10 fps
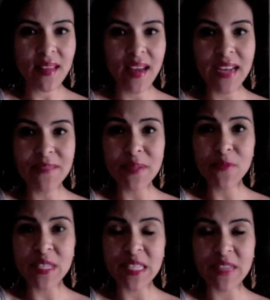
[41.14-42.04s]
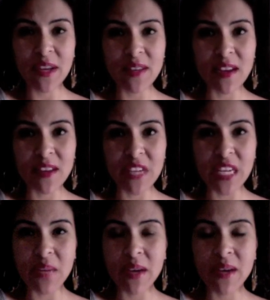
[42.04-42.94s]
I've been receiving a lot of
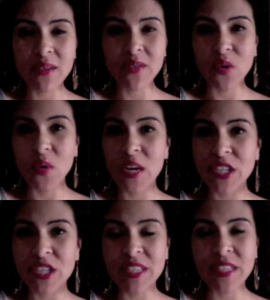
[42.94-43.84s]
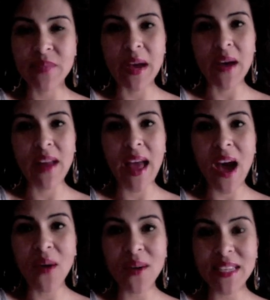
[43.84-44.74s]
emails or questions about
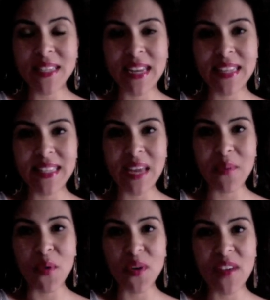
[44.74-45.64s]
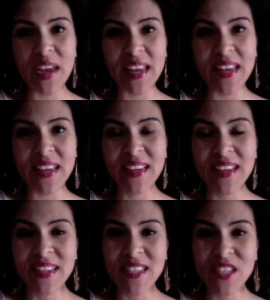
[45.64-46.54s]
how it is that I stay motivated
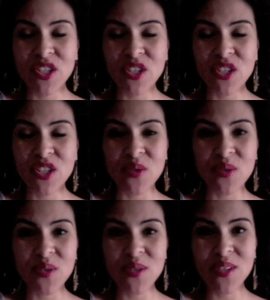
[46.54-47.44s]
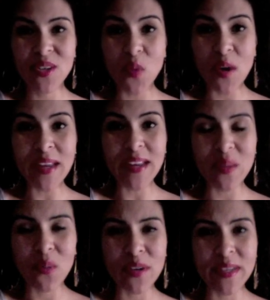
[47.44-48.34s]
to go running in
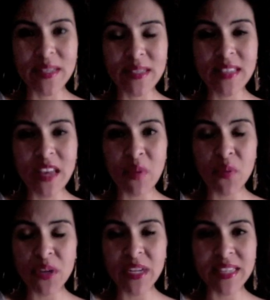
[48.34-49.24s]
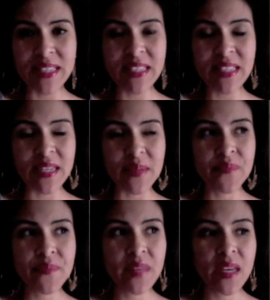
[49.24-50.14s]
the mornings, because I've been pretty consistent.
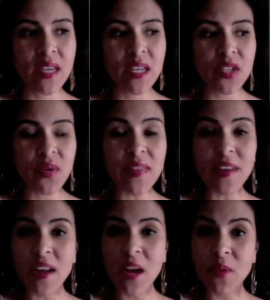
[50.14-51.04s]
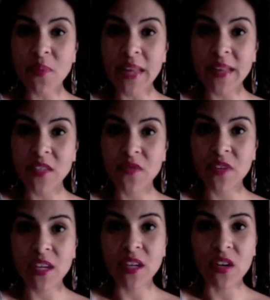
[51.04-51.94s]
So I thought I would make this
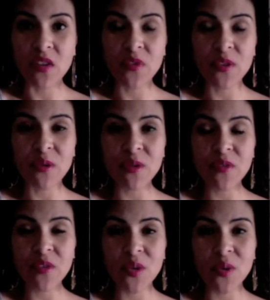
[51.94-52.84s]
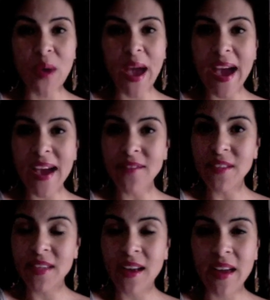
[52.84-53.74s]
video for those of you who have the
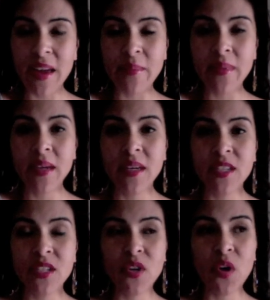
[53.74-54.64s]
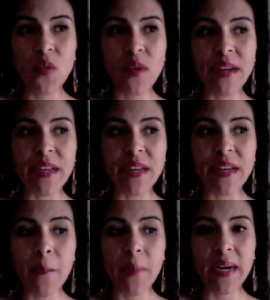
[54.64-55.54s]
time to go running
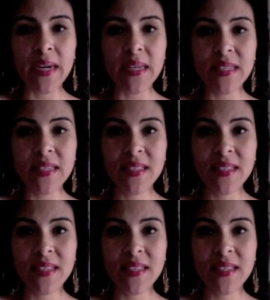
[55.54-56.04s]
but